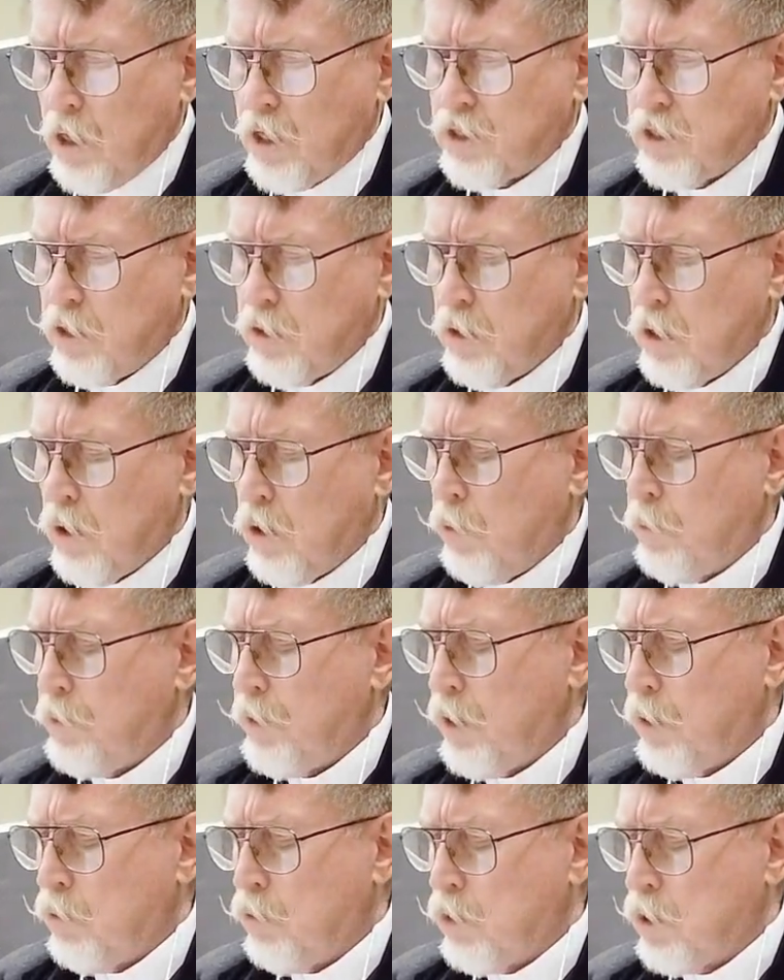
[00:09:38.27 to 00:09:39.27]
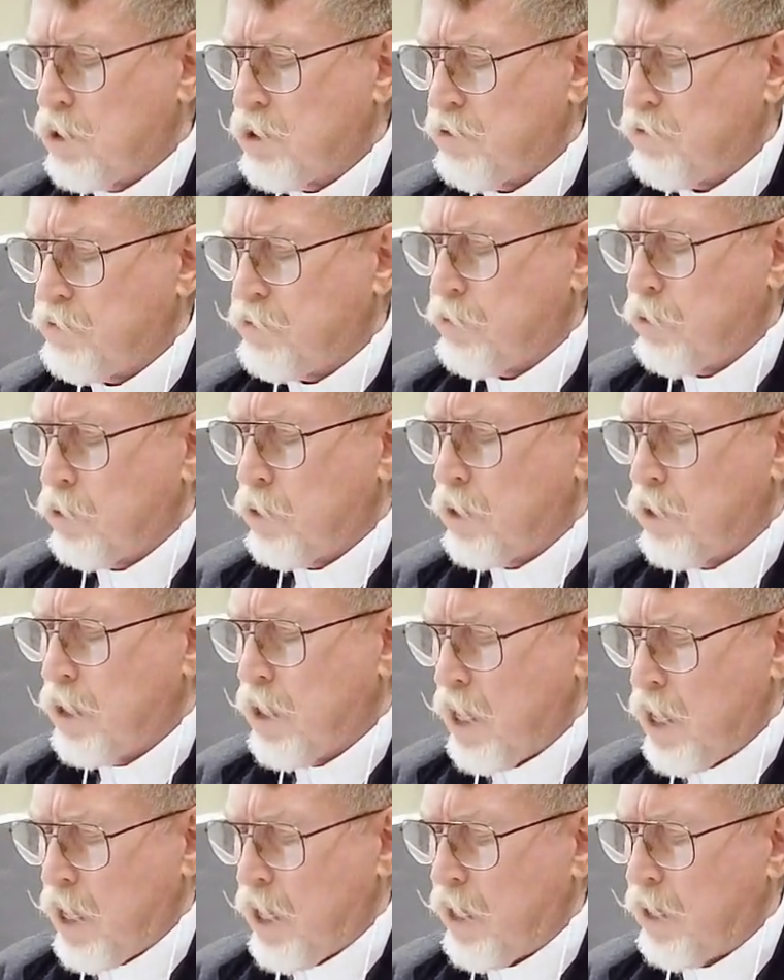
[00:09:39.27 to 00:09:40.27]
As in the opening words of
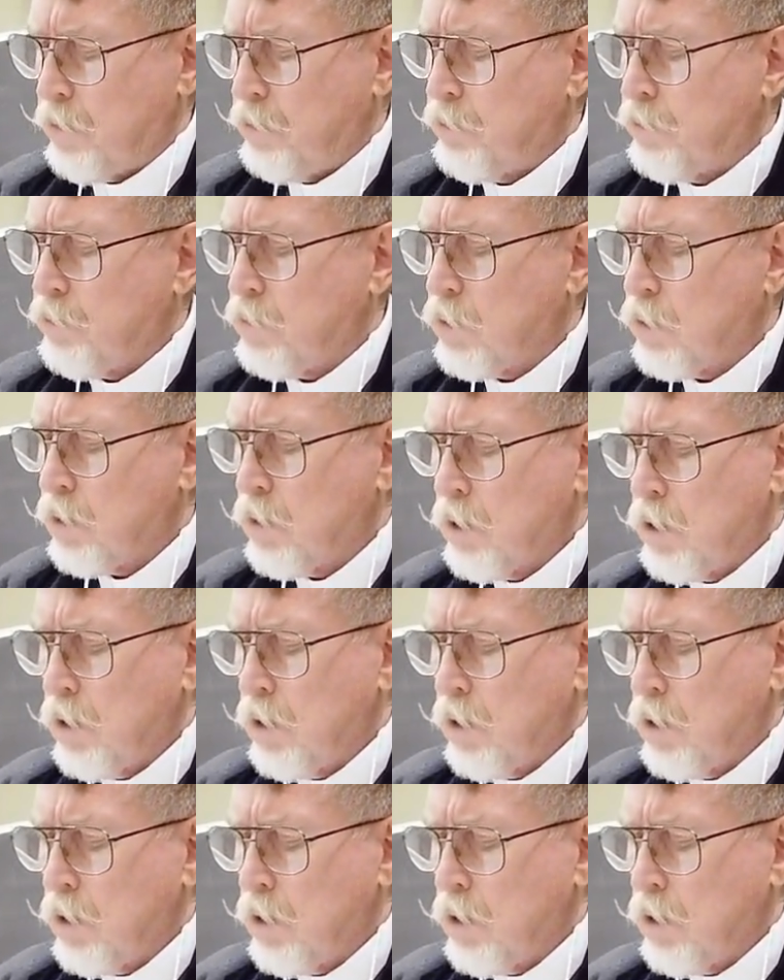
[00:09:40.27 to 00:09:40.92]
4:9,